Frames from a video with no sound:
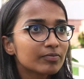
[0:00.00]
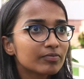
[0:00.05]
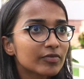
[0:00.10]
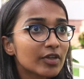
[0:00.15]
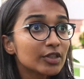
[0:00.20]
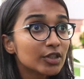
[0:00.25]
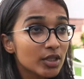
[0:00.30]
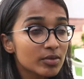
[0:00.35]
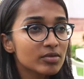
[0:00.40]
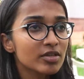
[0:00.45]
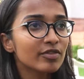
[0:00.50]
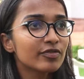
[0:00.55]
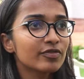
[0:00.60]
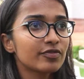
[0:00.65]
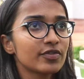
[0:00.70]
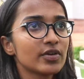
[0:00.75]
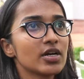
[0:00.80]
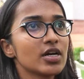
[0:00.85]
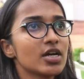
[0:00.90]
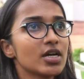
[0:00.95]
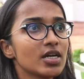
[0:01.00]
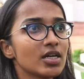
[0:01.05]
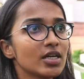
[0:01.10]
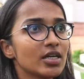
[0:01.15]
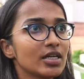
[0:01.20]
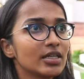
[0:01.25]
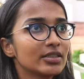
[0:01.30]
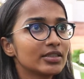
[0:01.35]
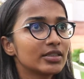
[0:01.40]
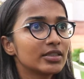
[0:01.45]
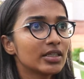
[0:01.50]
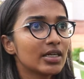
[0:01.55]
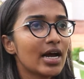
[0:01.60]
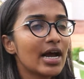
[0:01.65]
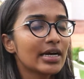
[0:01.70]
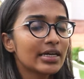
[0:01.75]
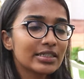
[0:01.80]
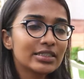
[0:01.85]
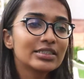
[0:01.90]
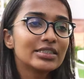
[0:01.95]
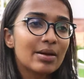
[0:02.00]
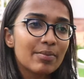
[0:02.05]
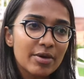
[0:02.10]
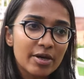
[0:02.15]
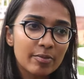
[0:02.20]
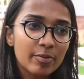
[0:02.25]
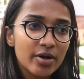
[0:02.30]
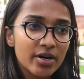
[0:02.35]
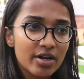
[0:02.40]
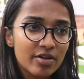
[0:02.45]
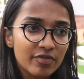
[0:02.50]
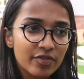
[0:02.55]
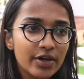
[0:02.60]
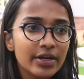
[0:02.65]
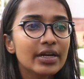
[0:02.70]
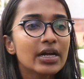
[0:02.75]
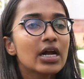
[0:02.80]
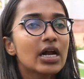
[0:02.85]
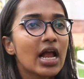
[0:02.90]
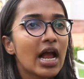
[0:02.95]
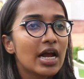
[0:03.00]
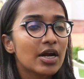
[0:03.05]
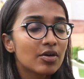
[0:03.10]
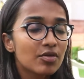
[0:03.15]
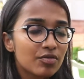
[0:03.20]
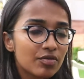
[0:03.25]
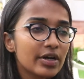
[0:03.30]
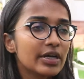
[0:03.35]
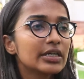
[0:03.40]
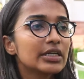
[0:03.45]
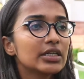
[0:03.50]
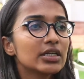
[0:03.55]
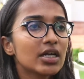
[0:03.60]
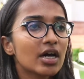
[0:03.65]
In terms of the academic part of it, I really